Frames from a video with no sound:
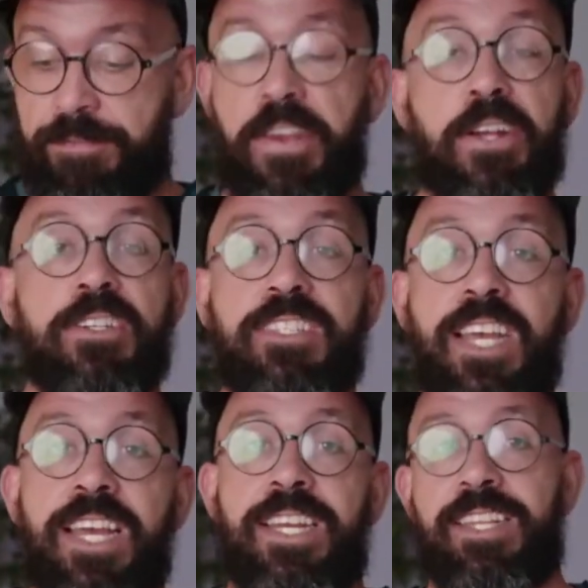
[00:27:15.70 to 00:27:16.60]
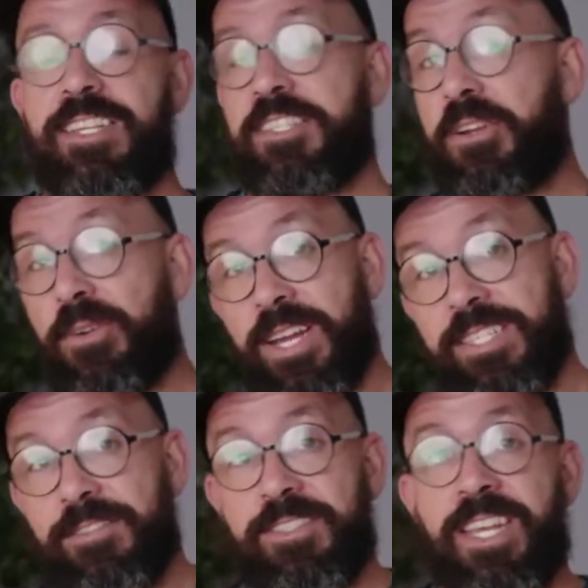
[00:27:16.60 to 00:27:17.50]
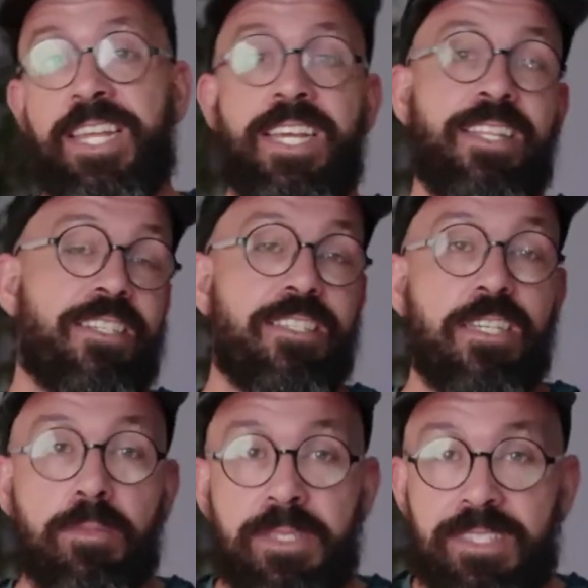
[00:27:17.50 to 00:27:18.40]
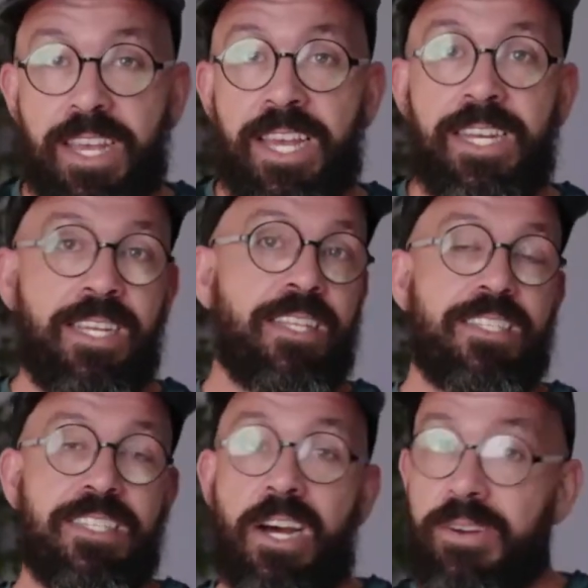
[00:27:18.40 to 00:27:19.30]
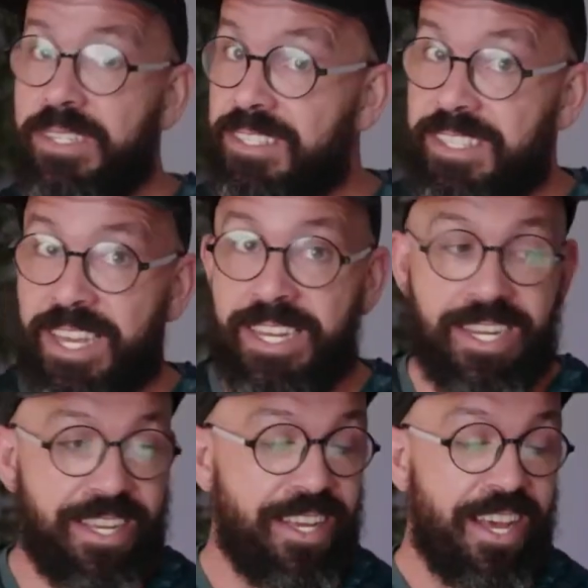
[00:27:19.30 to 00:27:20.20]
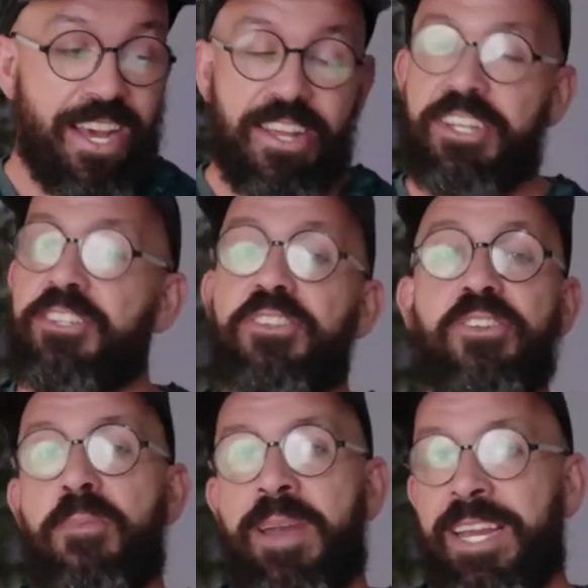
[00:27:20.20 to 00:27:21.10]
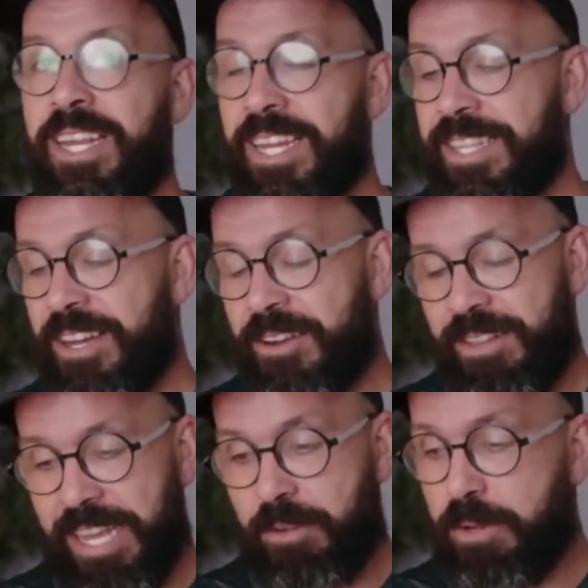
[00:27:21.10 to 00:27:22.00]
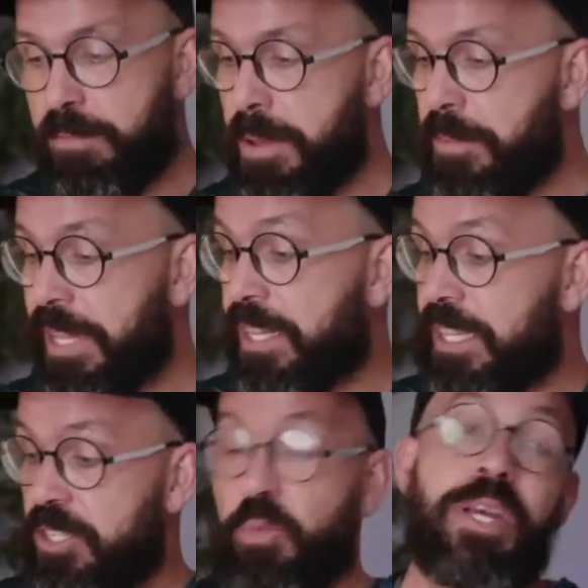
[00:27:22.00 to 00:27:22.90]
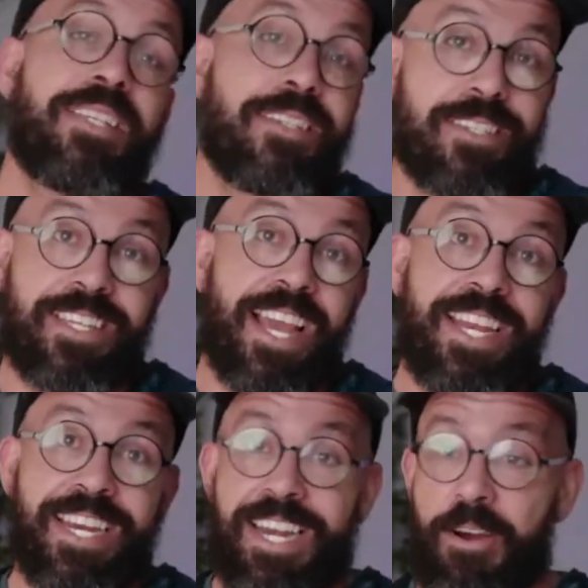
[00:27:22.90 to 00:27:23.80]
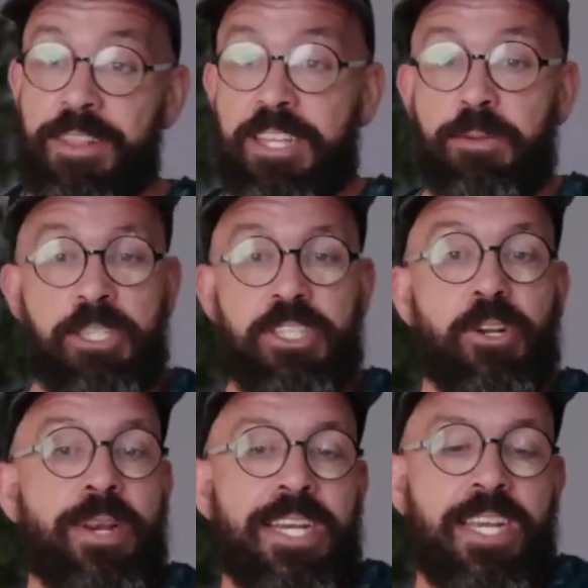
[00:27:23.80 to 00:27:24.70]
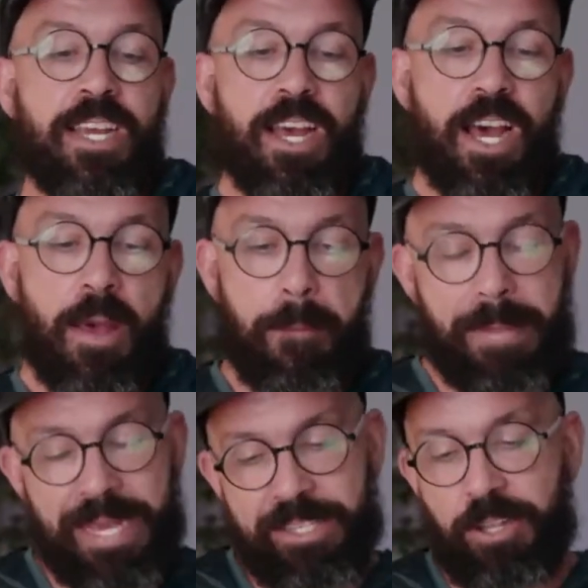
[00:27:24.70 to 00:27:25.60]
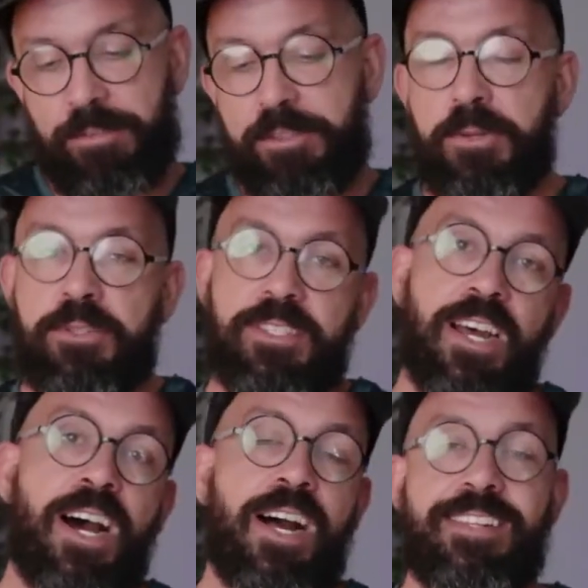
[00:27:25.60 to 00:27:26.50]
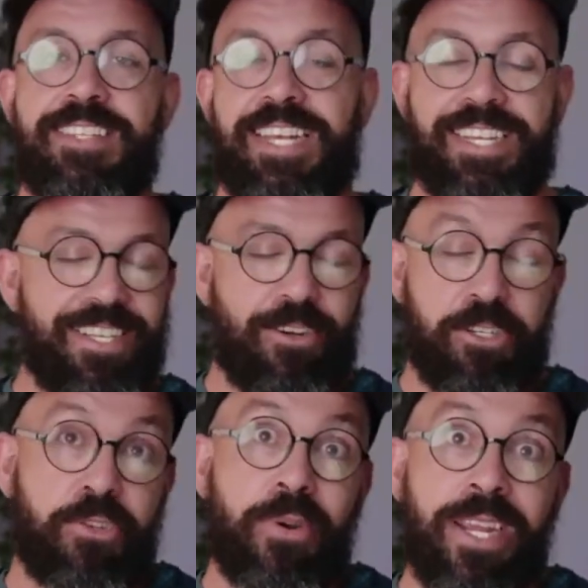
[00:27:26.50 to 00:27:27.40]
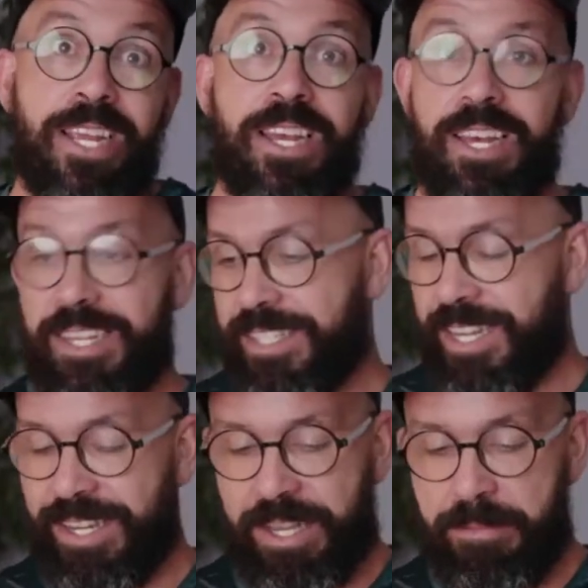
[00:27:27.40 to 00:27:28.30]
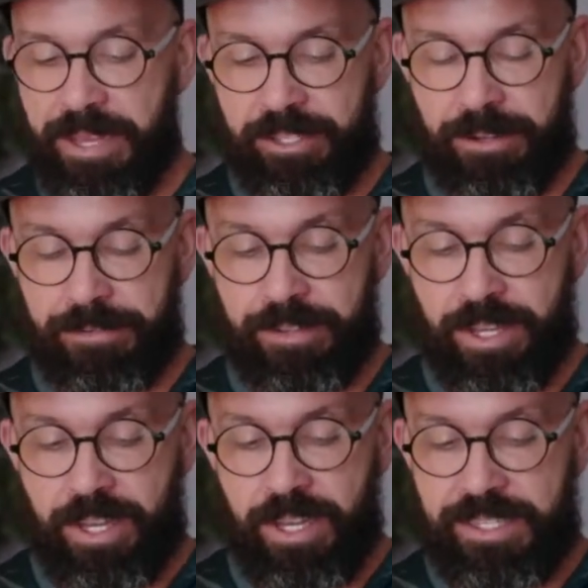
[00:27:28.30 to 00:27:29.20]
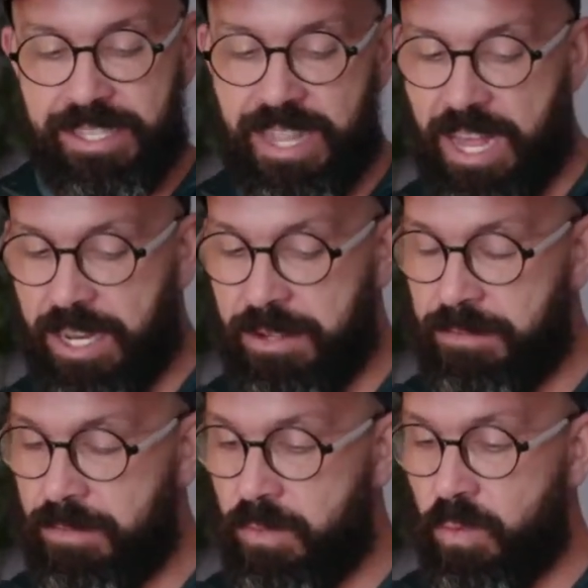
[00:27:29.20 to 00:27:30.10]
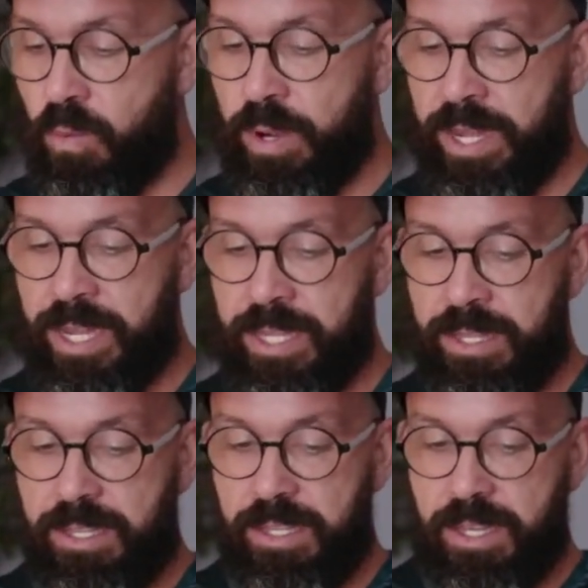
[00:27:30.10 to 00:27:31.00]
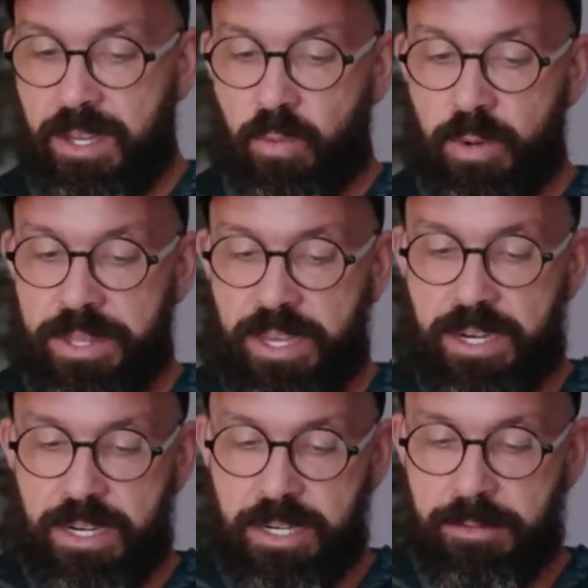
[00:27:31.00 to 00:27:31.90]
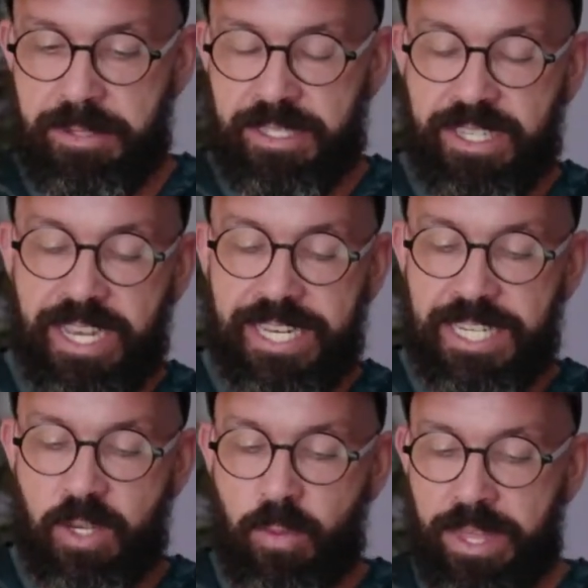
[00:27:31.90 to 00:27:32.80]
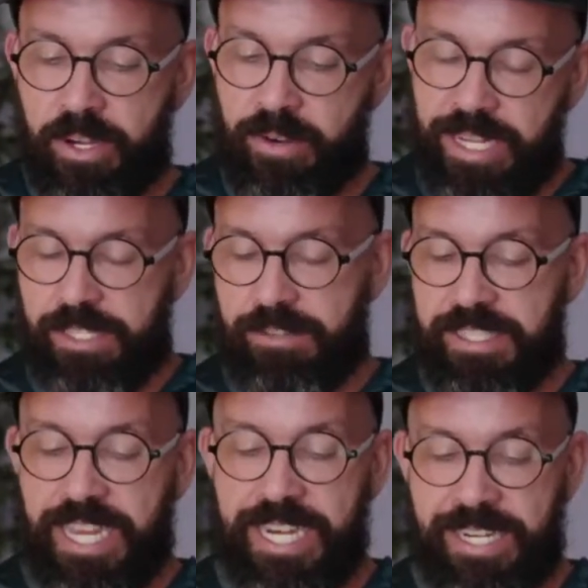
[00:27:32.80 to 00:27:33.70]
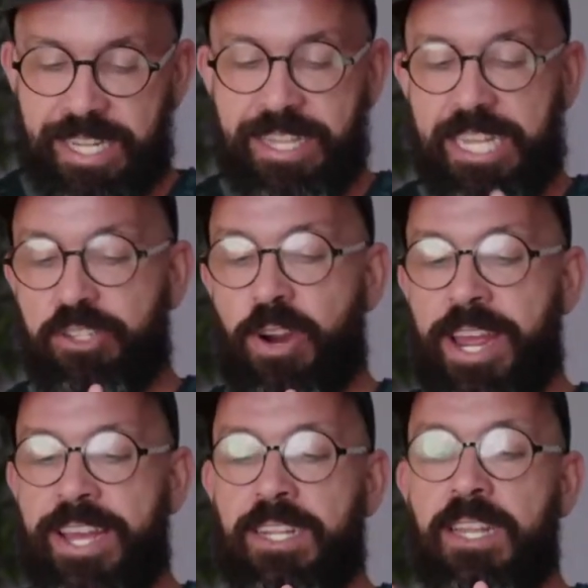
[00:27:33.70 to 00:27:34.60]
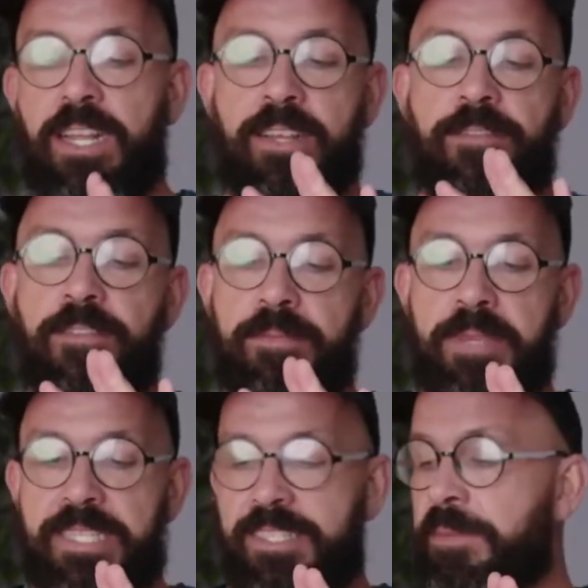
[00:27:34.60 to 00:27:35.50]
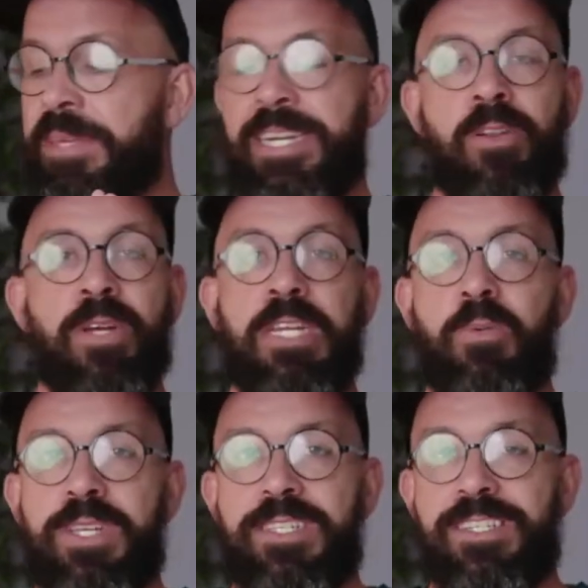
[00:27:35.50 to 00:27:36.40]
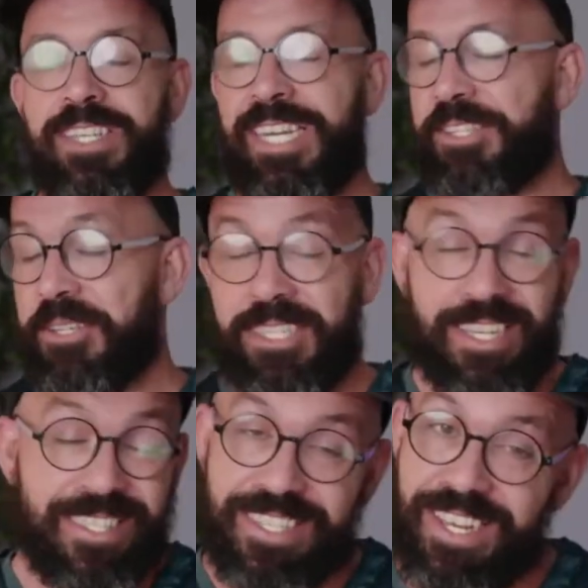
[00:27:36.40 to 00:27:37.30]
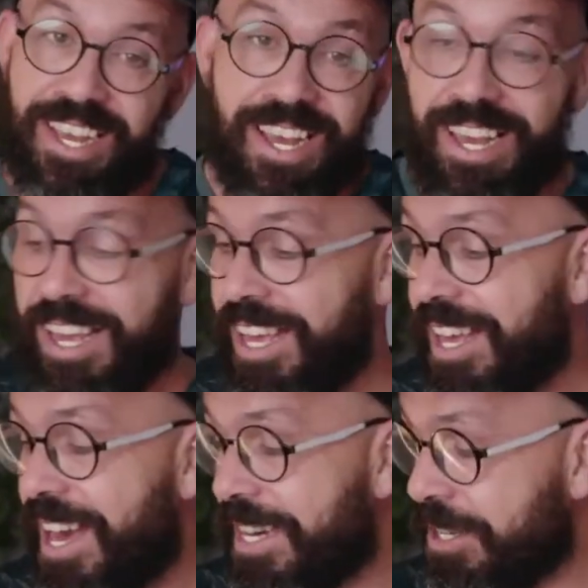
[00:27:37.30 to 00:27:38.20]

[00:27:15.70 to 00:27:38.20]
figure skating, there's aggressive skating, there's urban skating, there's downhill skating. There's so many. And now like with people, like there's wizard skating nowadays, which is already a mix of 2 styles, like, or 3. It's kind of like a mix of slalom with urban skating, with aggressive skating, like that triangle meets in the middle in wizard skating. So it's I